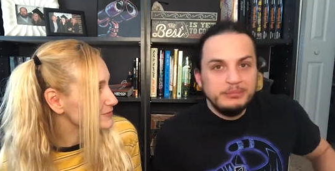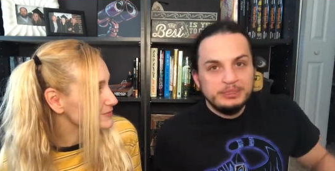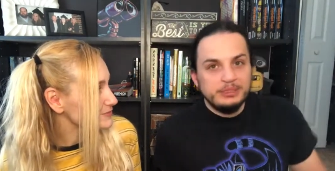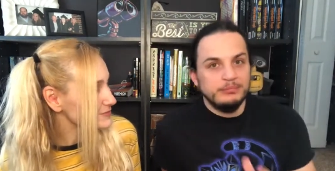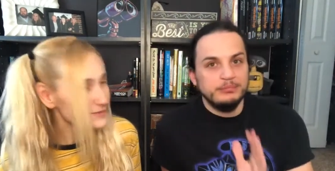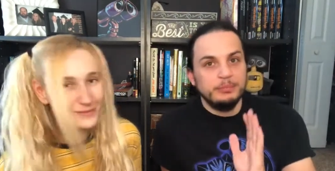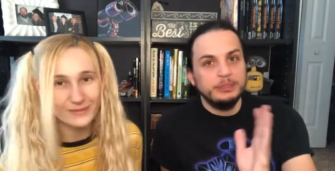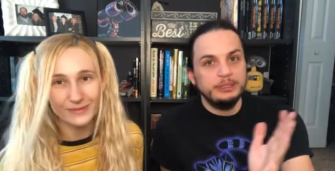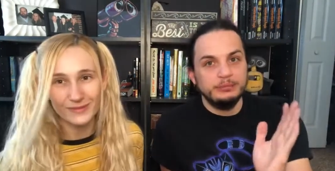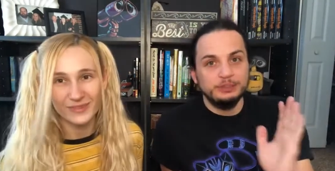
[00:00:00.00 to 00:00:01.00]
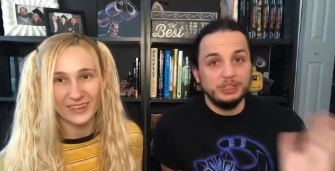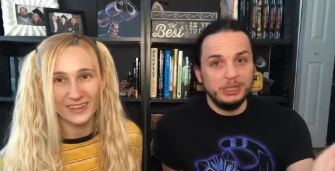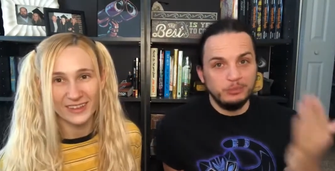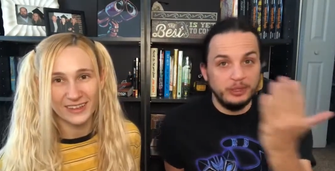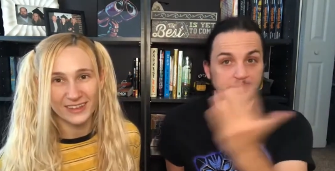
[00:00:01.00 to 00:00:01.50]
Speaker 1: and put
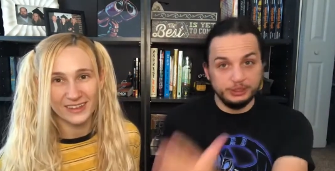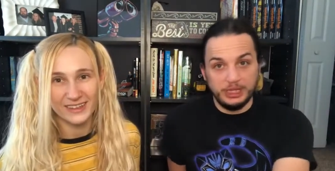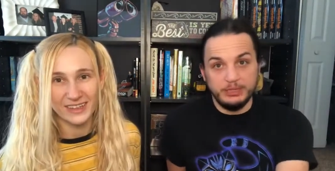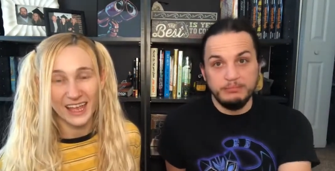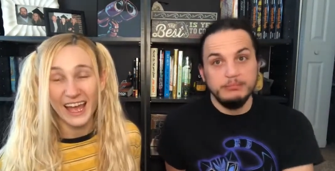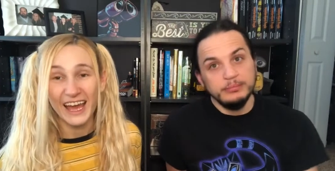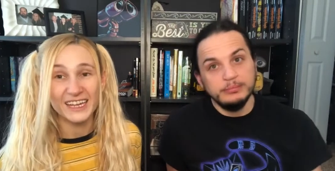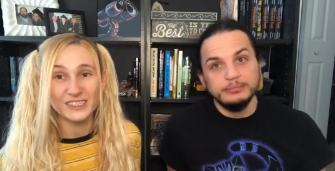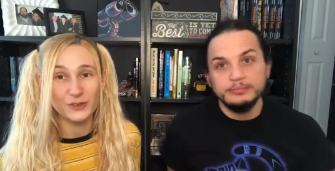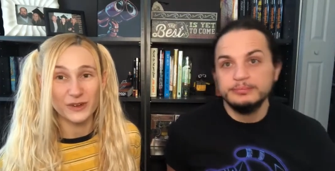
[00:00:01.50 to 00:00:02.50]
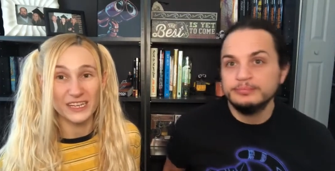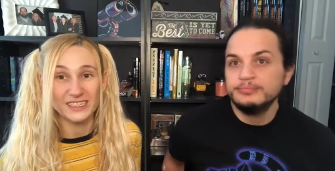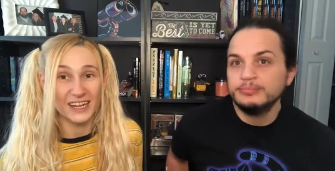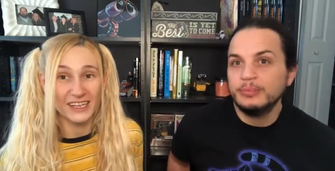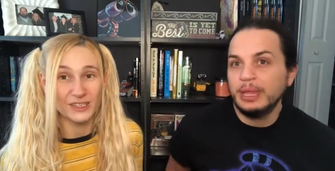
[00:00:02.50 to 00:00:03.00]
Jen with Jen.
Speaker 2: And it's so funny
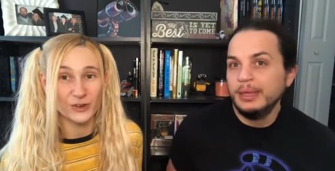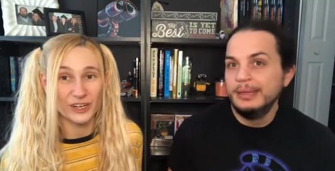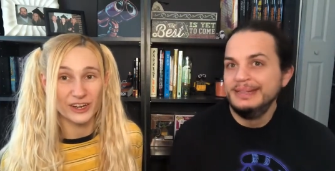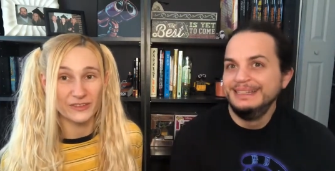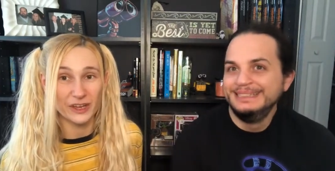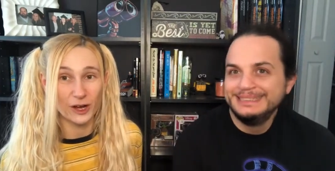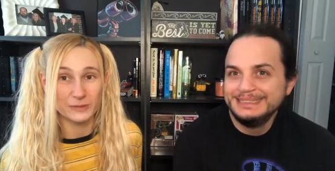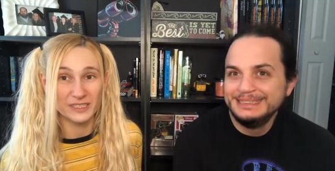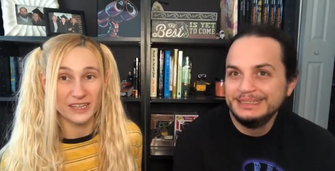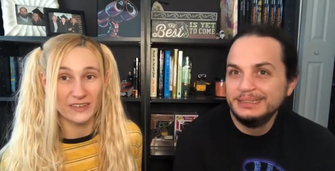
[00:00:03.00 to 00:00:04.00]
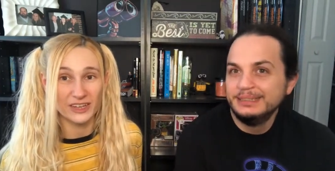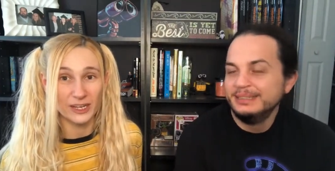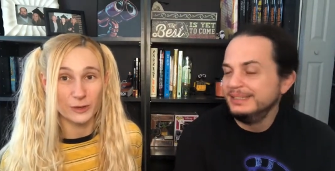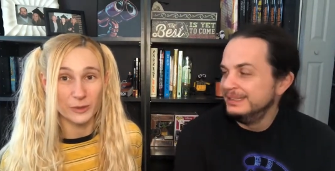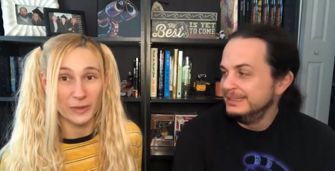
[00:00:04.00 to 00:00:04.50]
because I didn't choreograph the arms in that
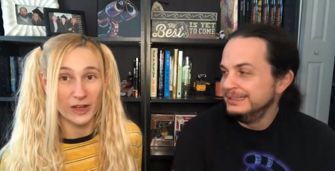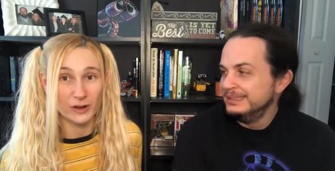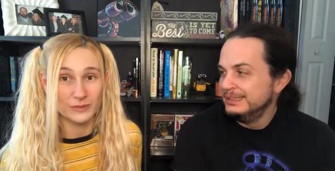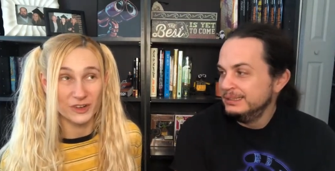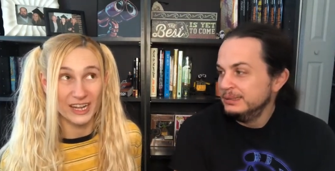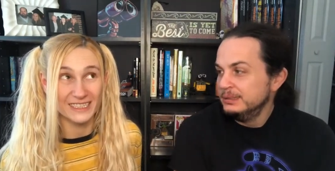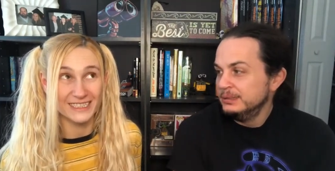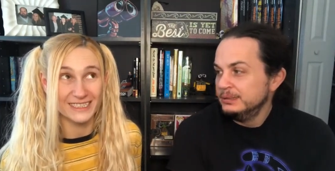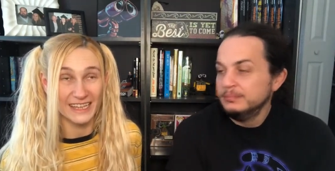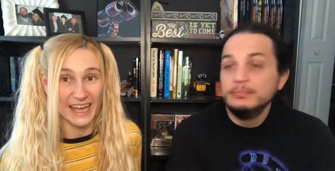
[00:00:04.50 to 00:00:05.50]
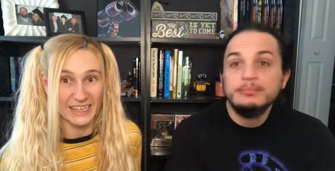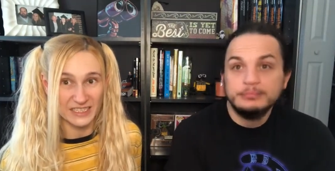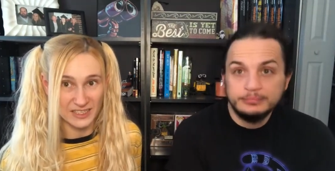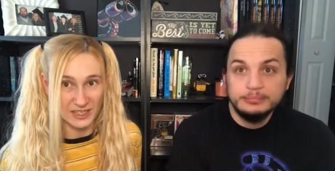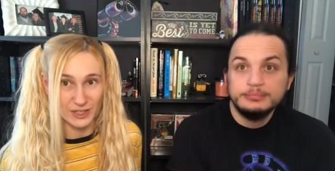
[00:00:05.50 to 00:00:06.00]
video, but my arms are
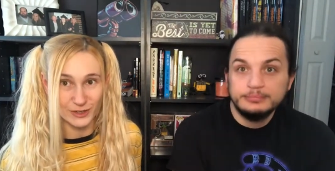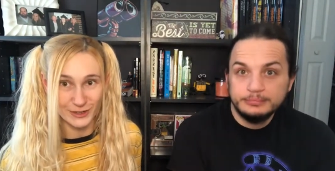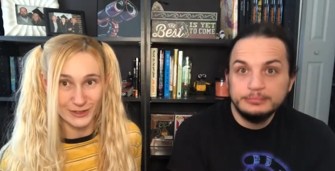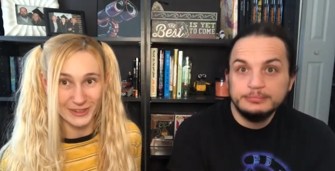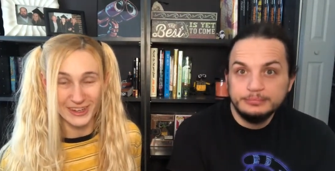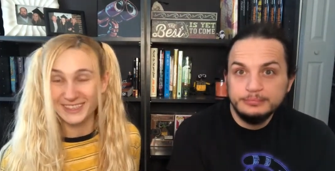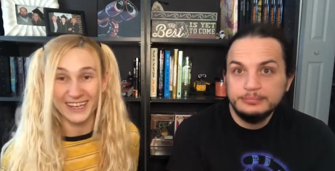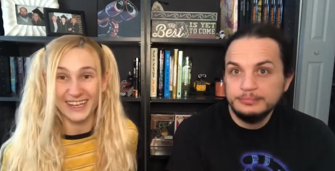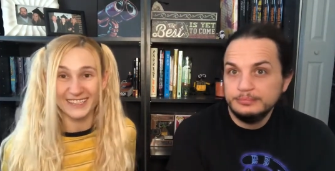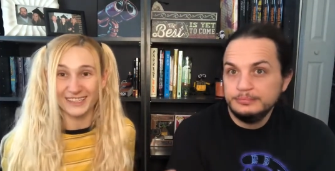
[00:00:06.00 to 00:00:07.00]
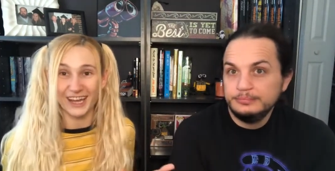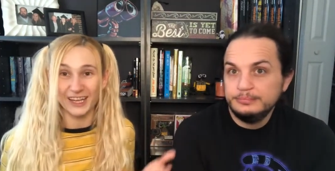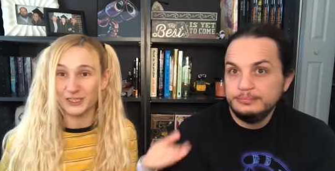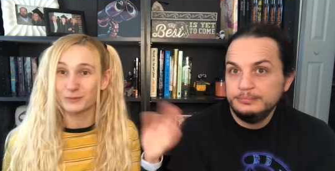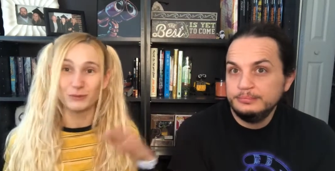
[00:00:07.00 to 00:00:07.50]
identical because mm. I mm-hmm. guess I
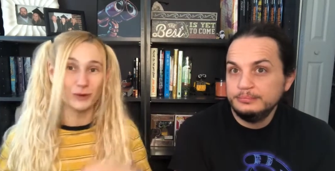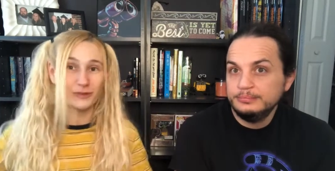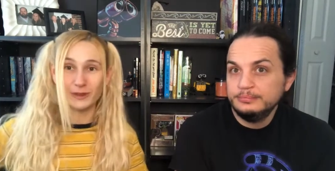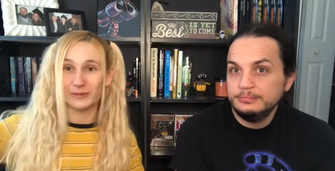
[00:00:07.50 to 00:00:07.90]
just move them